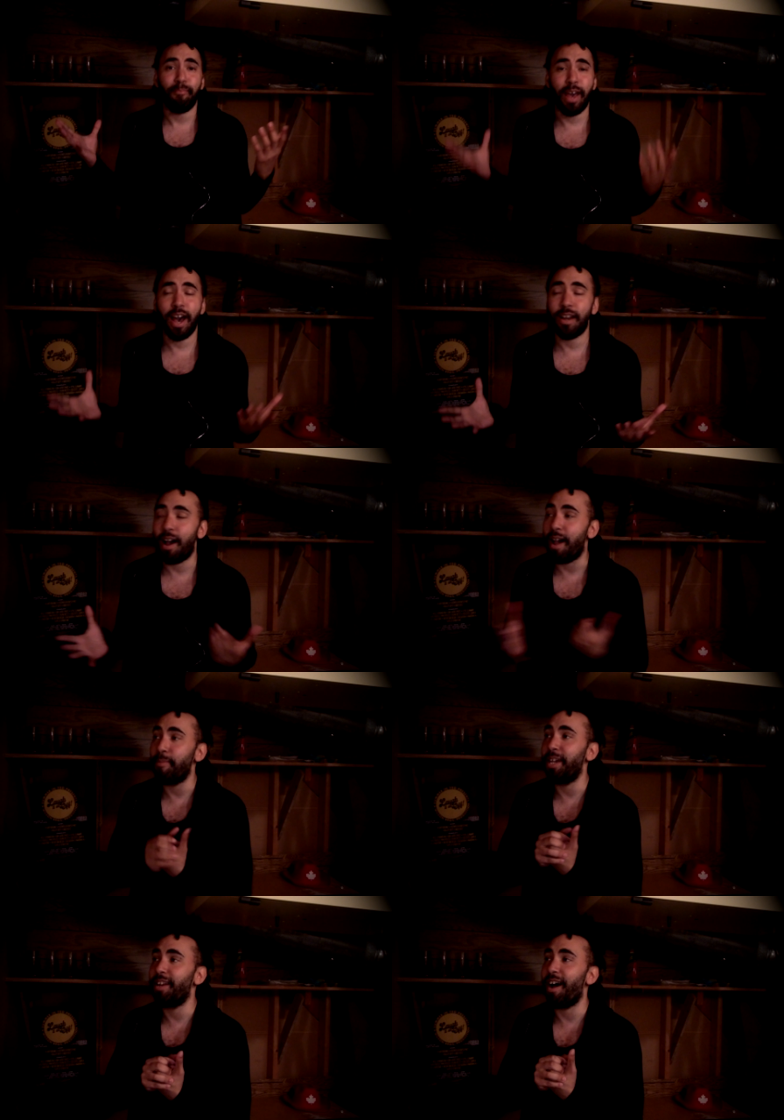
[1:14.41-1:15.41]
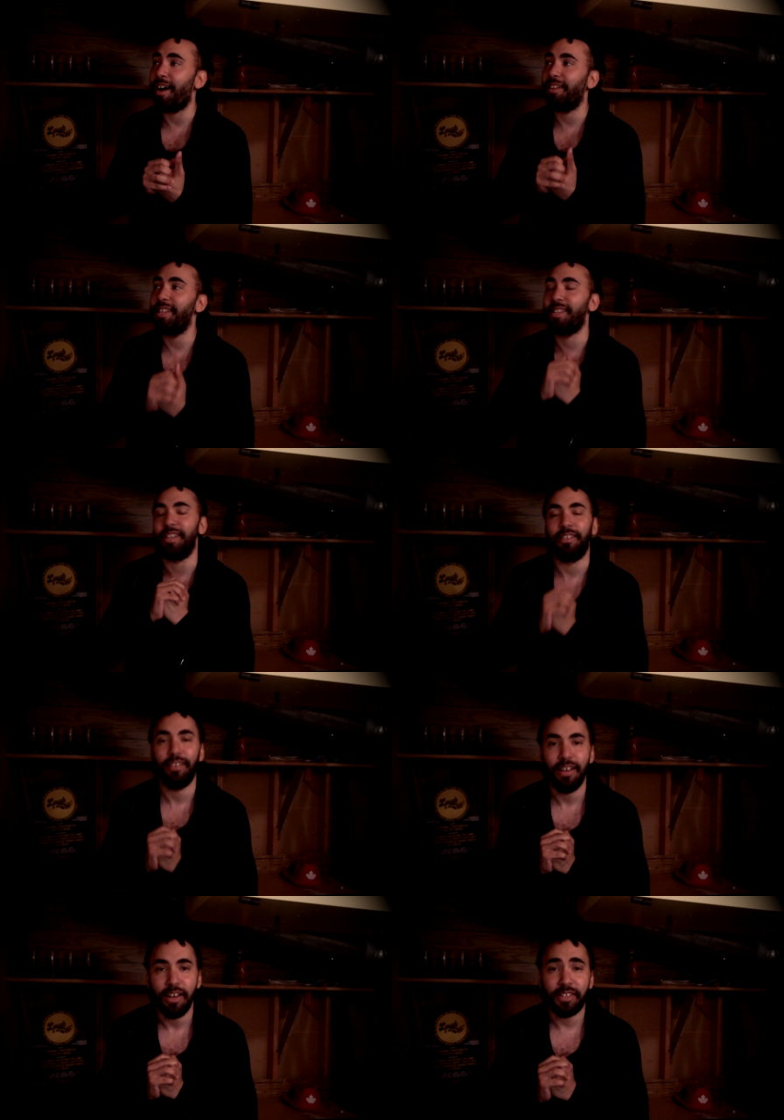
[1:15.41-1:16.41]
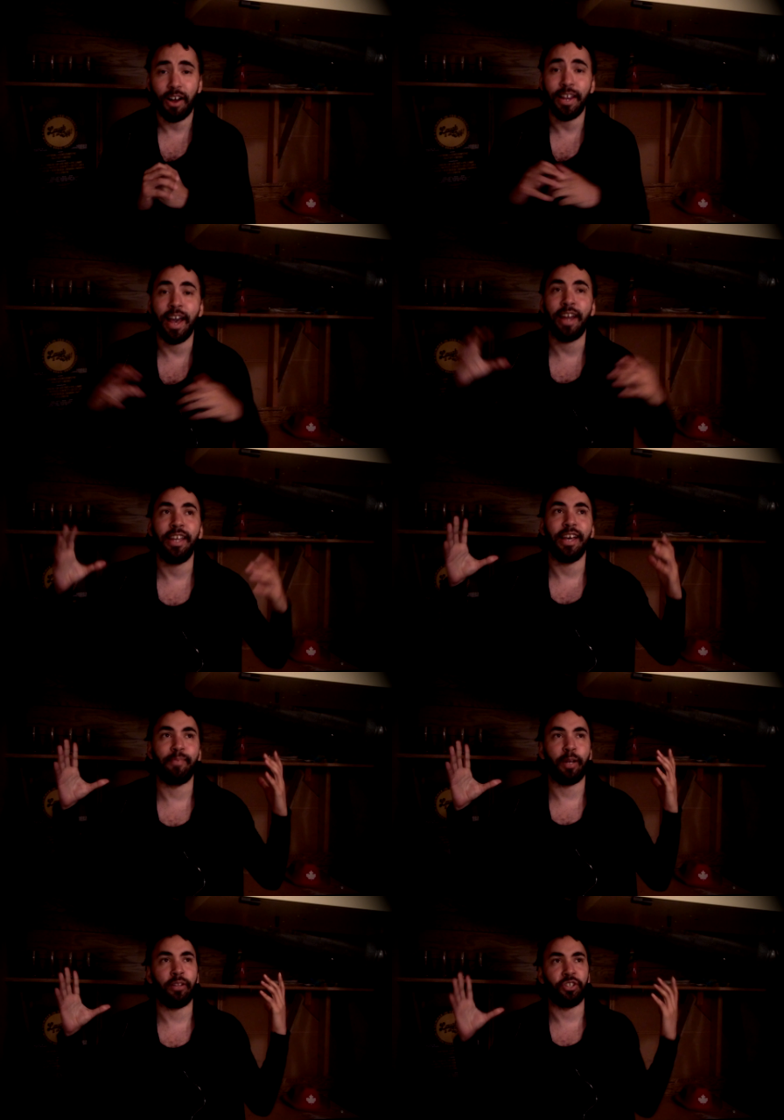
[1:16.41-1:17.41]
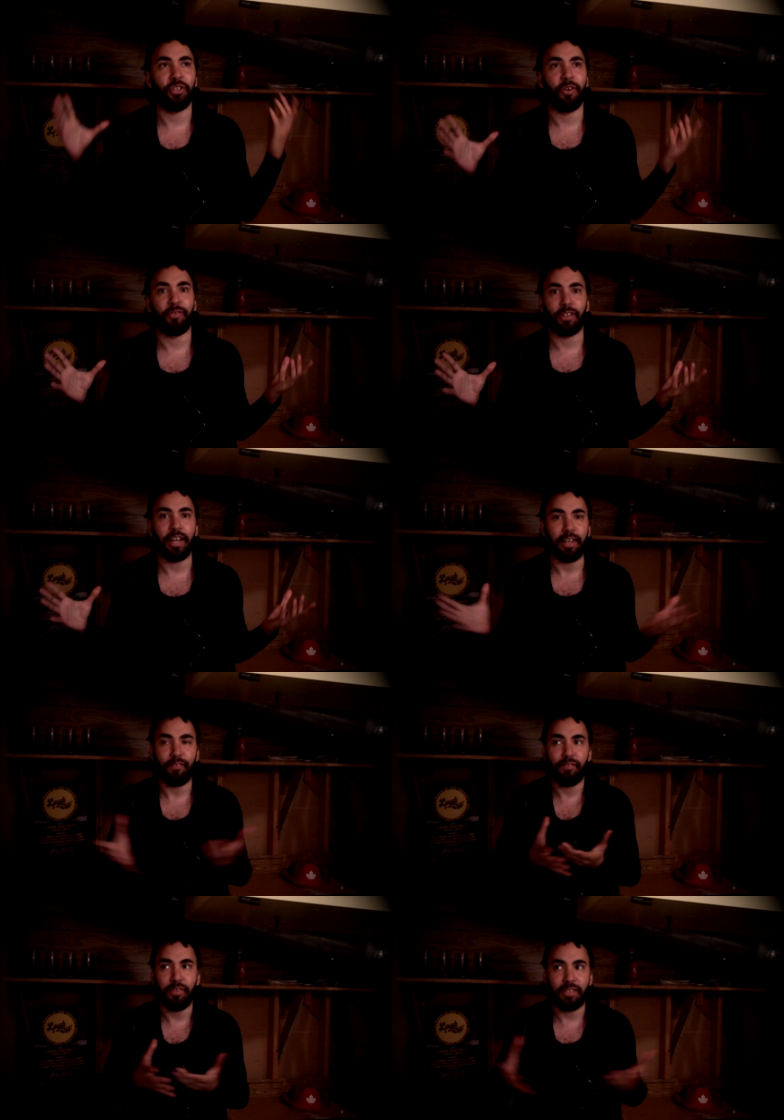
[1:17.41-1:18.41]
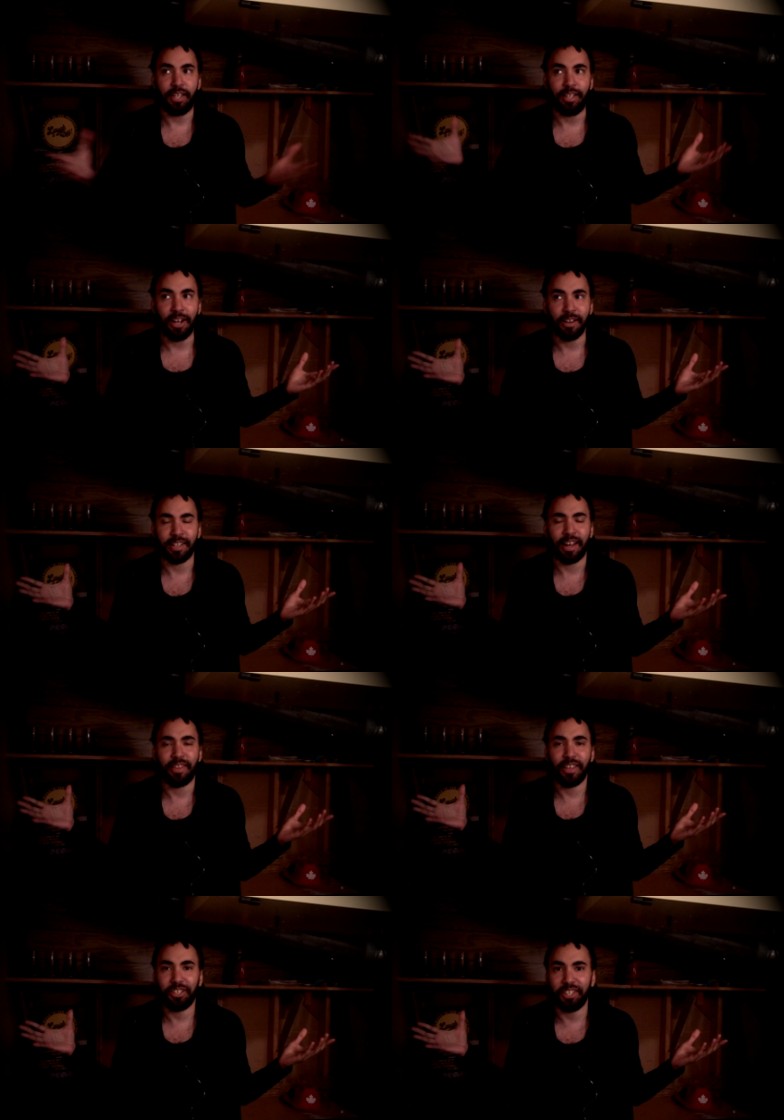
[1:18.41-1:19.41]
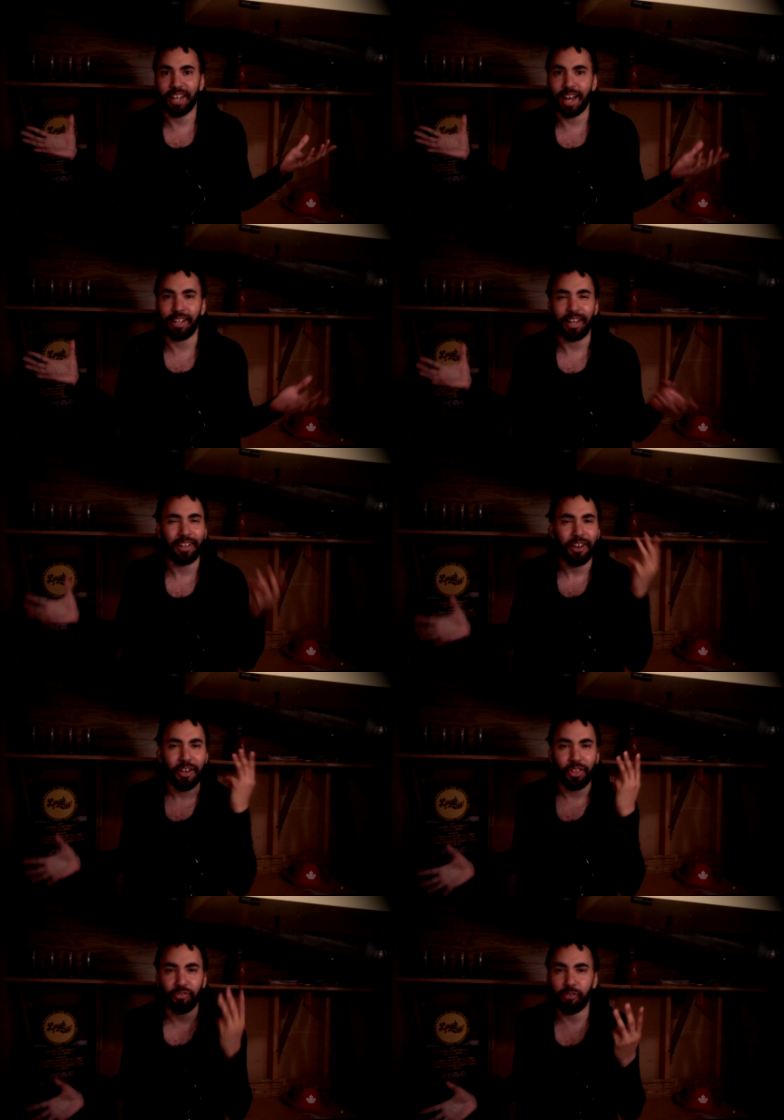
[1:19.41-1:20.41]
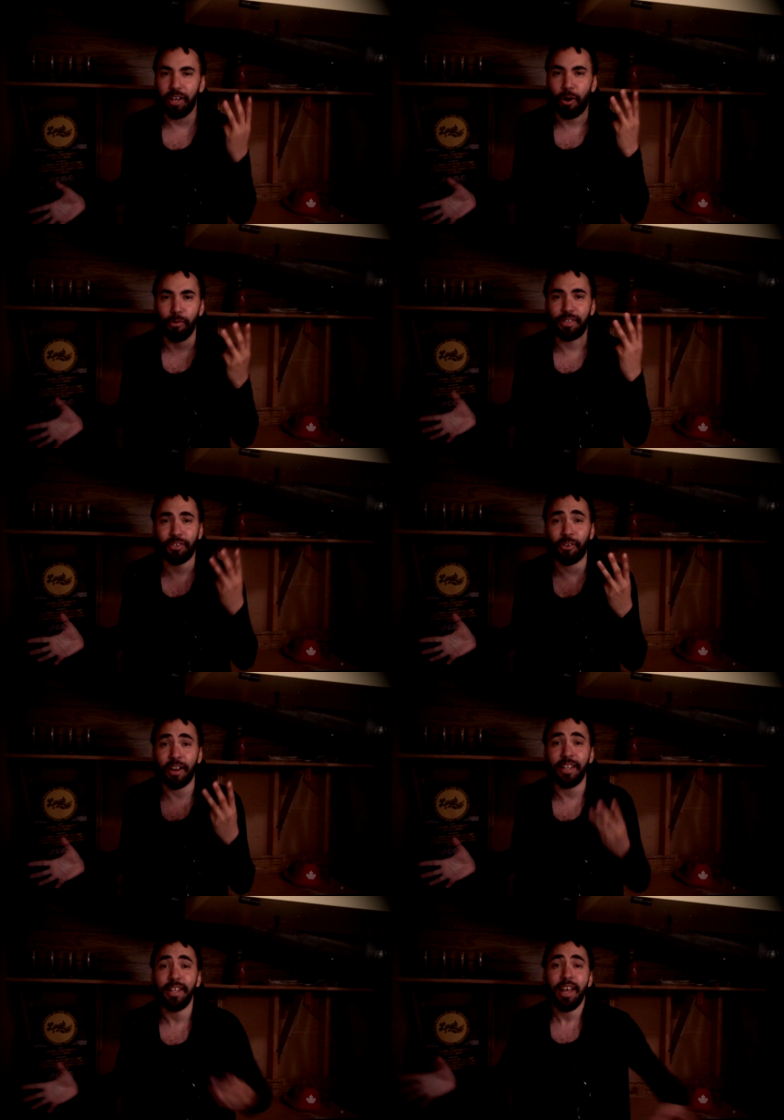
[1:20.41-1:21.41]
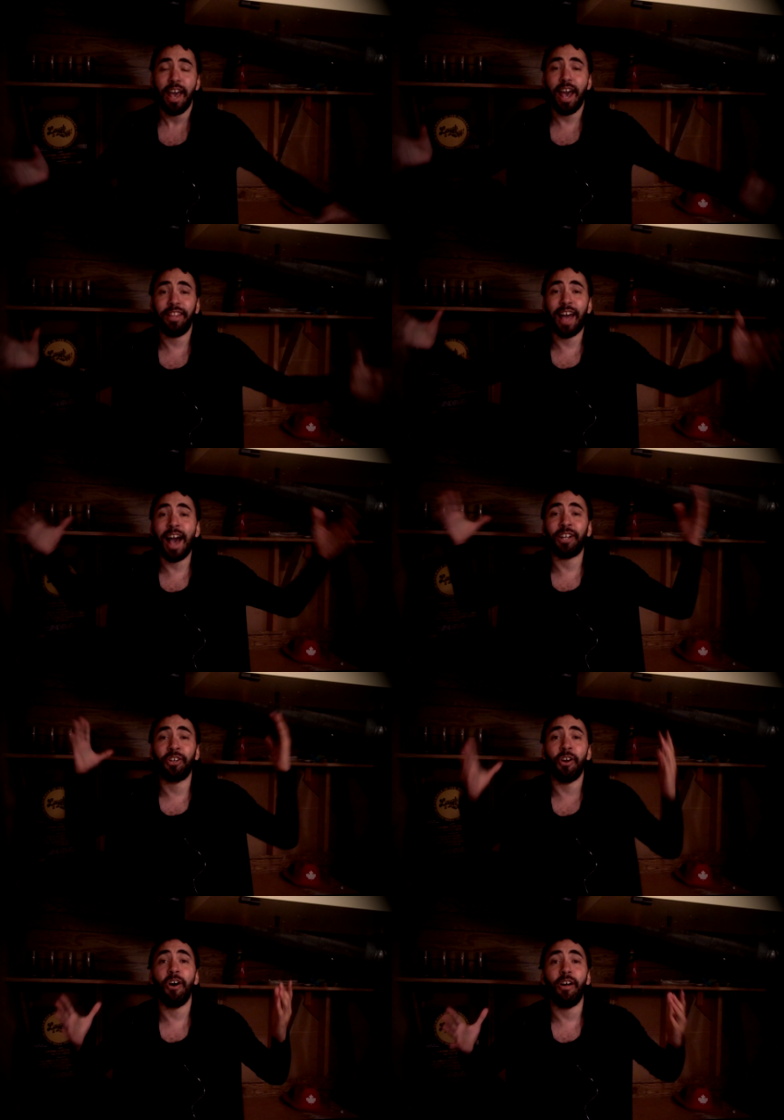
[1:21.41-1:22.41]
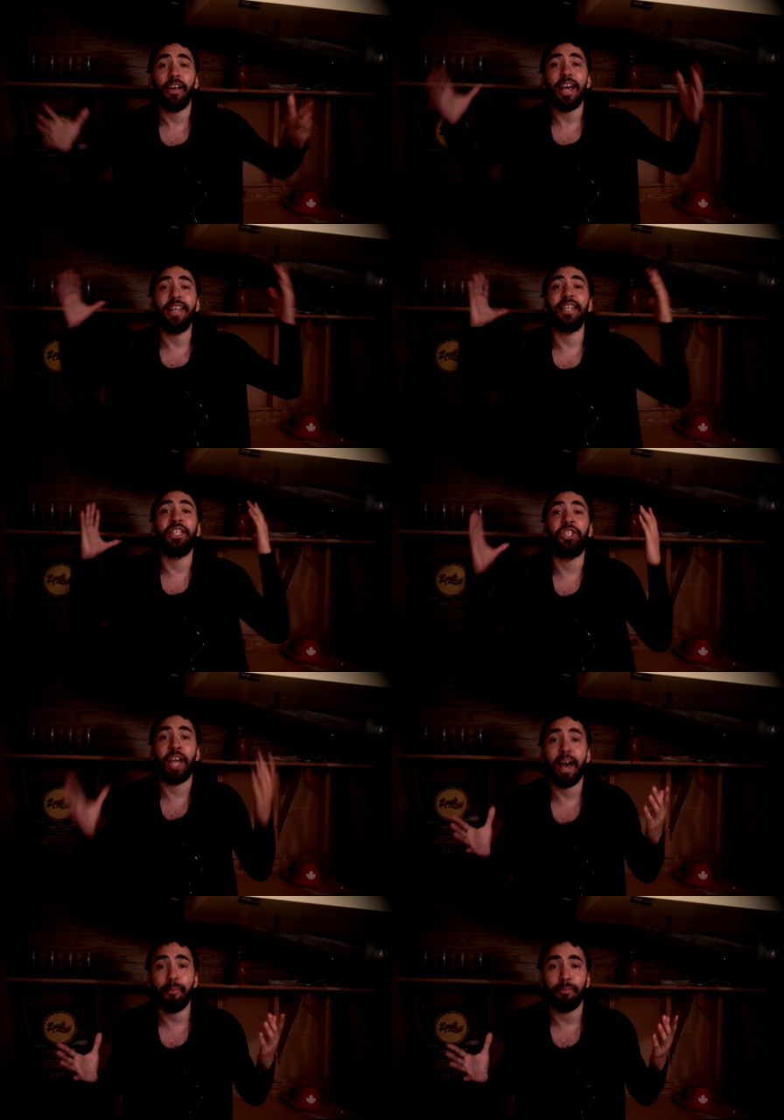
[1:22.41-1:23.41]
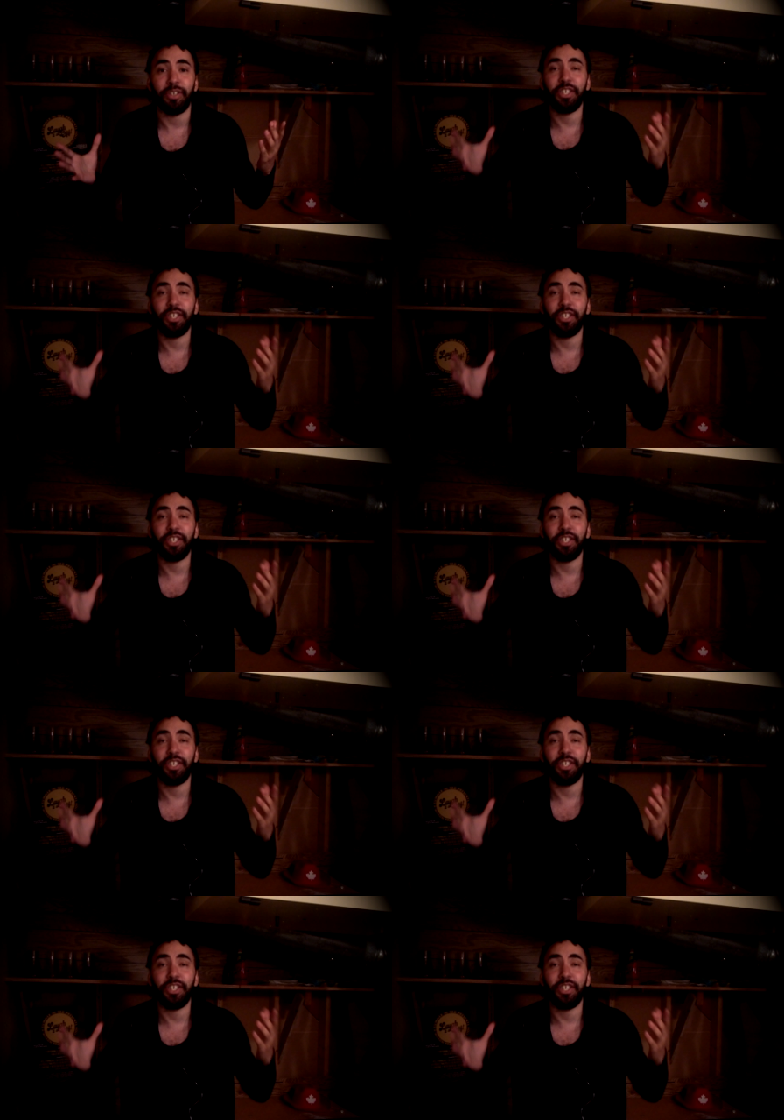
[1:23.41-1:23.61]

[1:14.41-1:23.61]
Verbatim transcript: Man, I mean, listen, Sonya Eddy has been on the show for like 15 years, and I think she's had like three whole stories, and that girl is a gem.